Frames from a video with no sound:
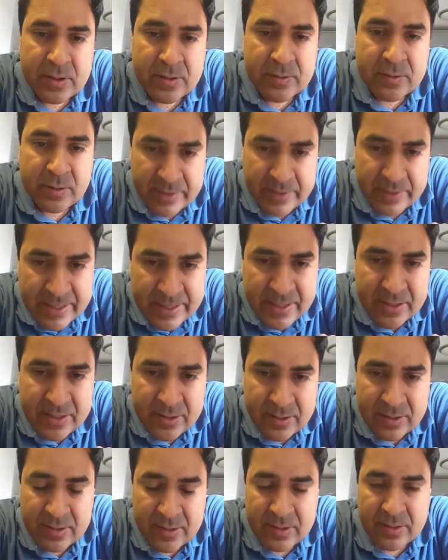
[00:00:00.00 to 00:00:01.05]
material,
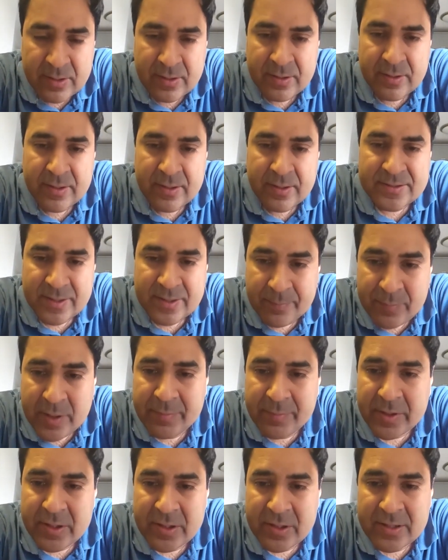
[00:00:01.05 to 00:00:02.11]
simply
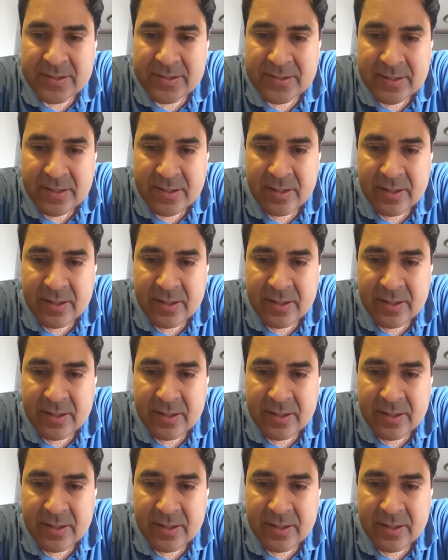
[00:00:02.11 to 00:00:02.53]
because